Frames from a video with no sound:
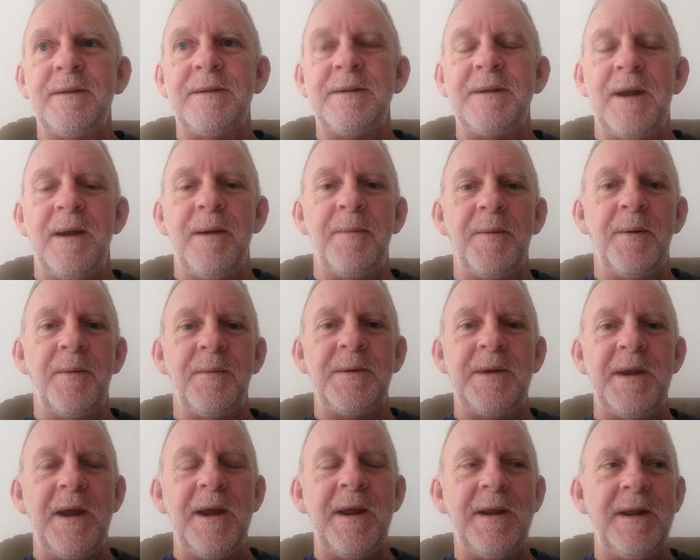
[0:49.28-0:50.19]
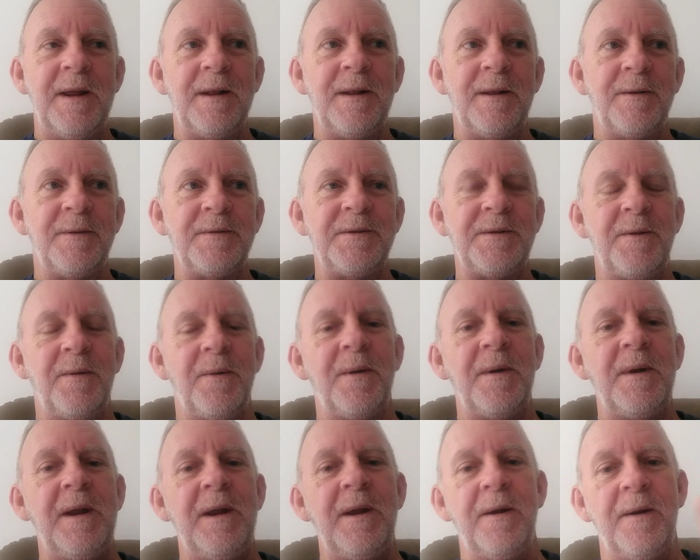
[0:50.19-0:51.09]
So I'm going to tell you a little
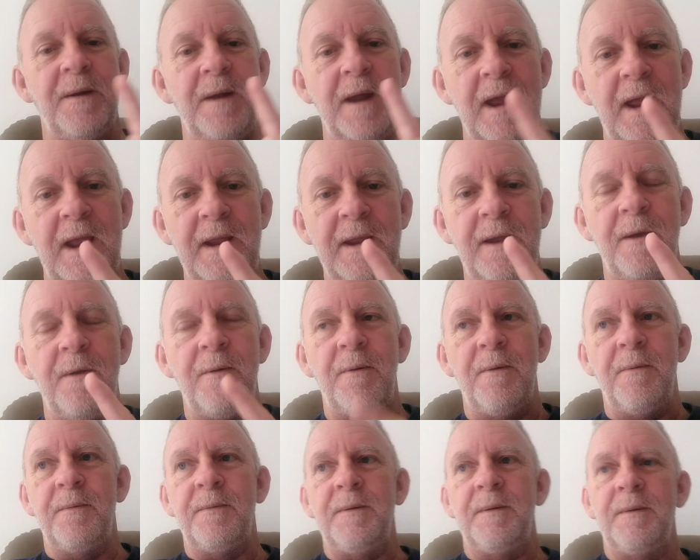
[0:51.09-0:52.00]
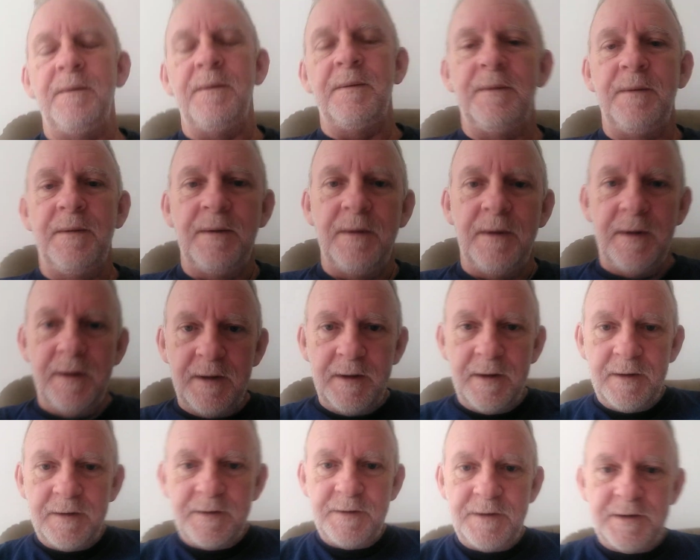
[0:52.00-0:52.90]
story here. Hang on.
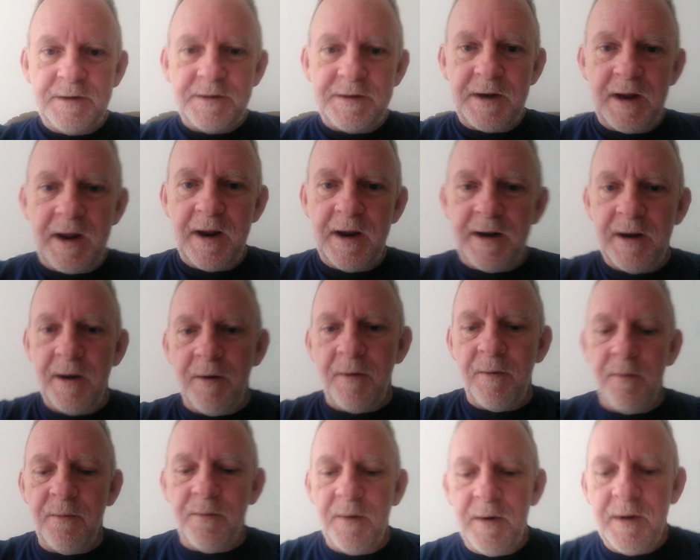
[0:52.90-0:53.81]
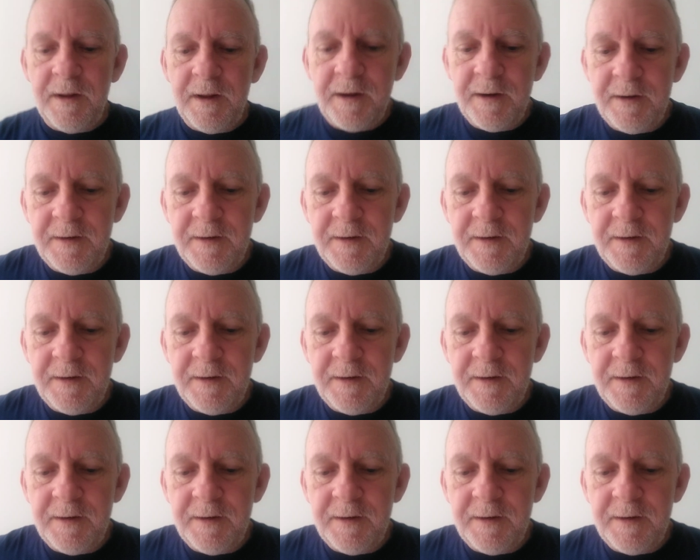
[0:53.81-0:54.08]
Just hang on with